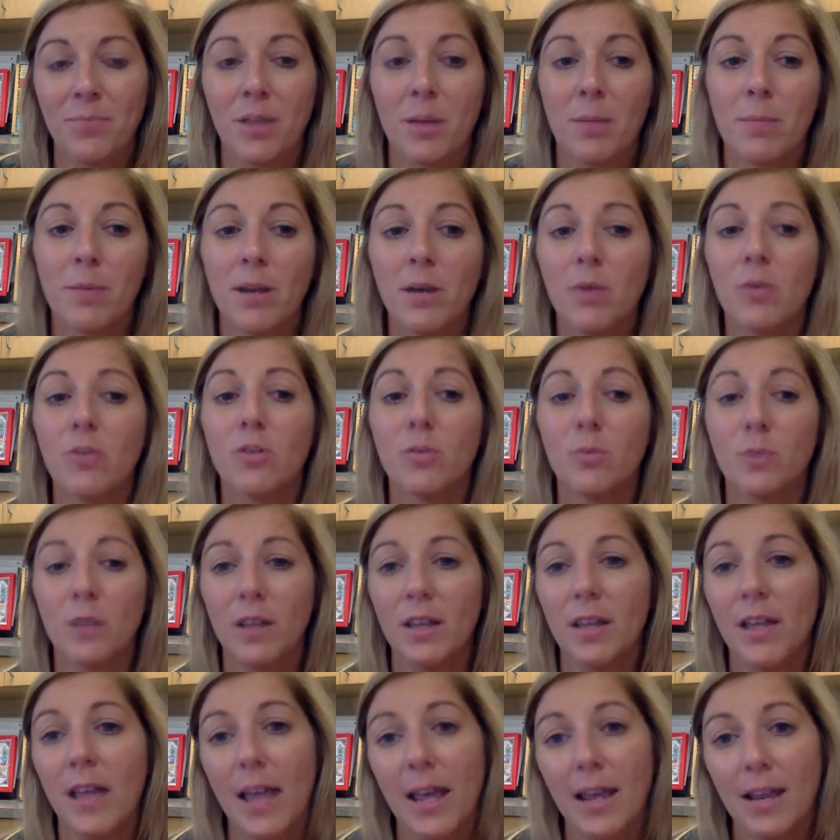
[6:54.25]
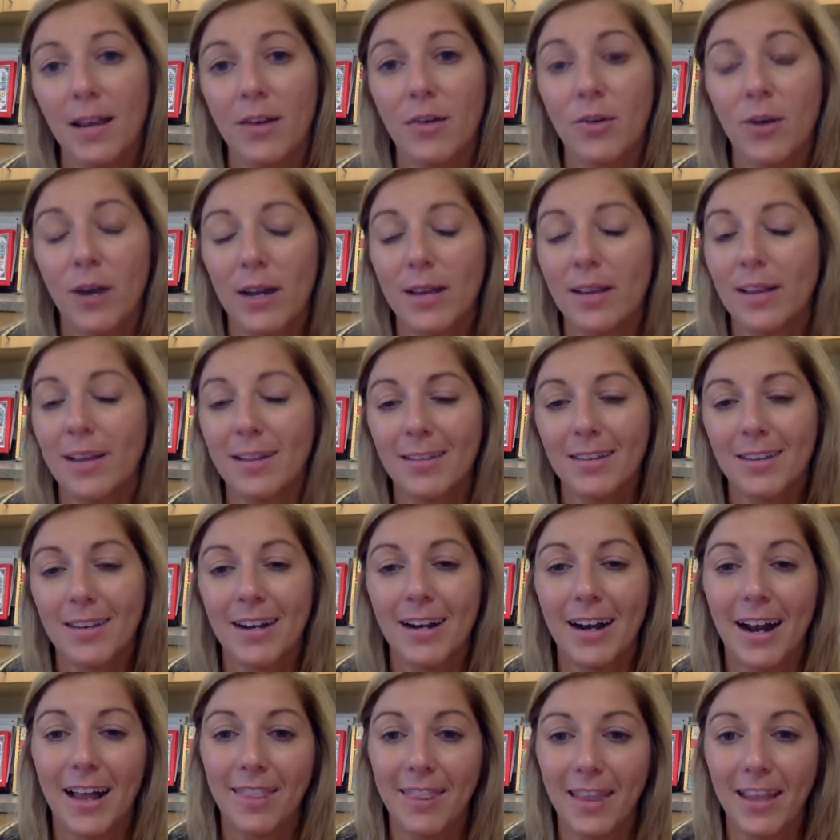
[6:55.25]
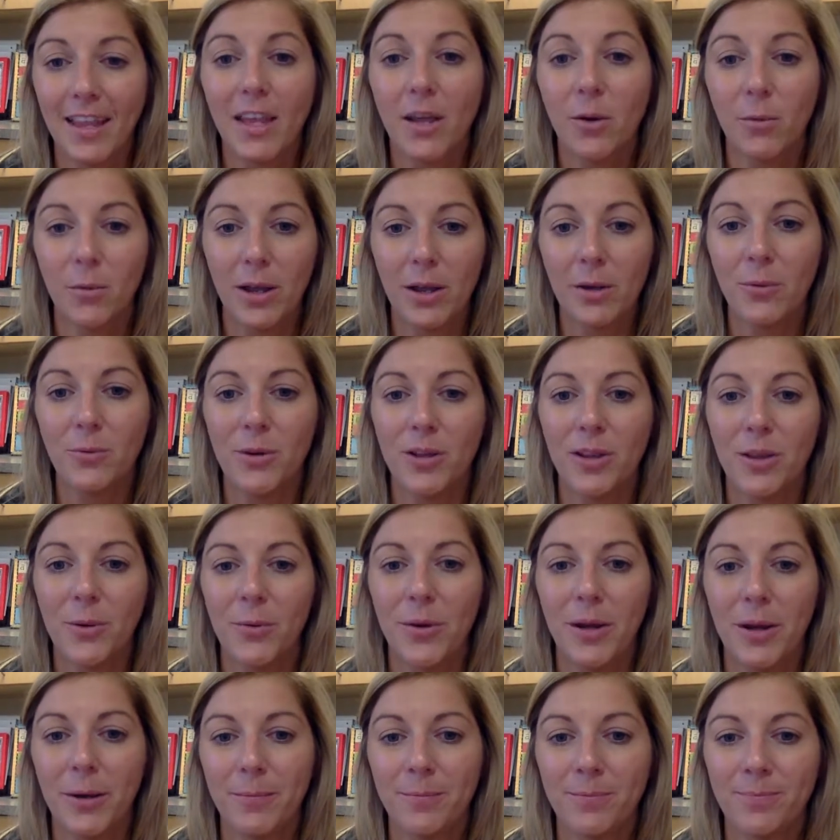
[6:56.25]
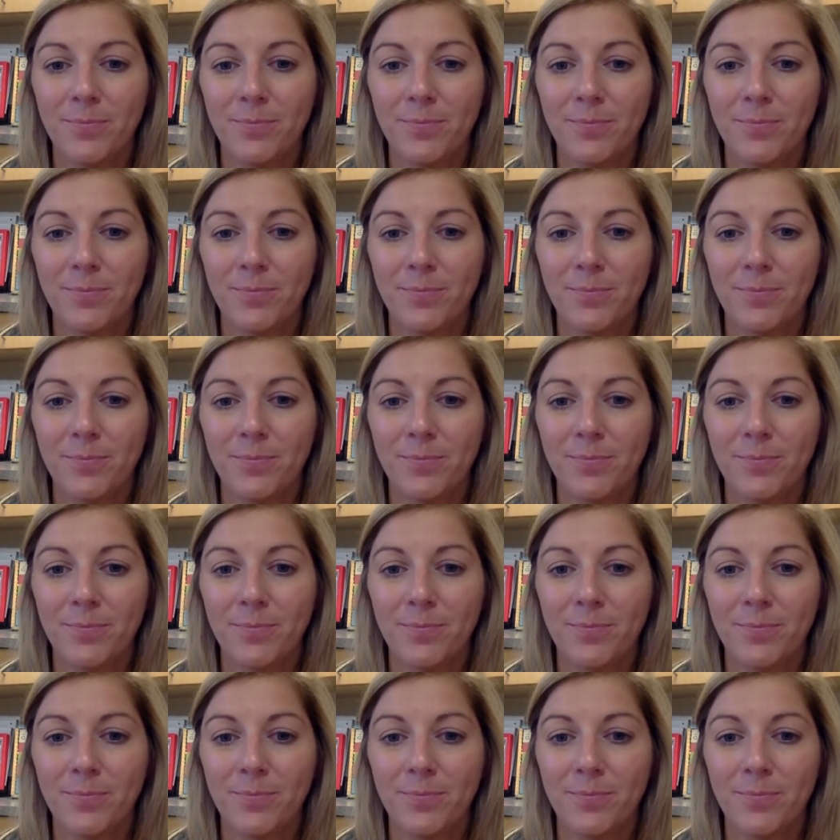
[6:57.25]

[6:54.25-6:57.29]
But it was a really great lesson, and I think it went really well.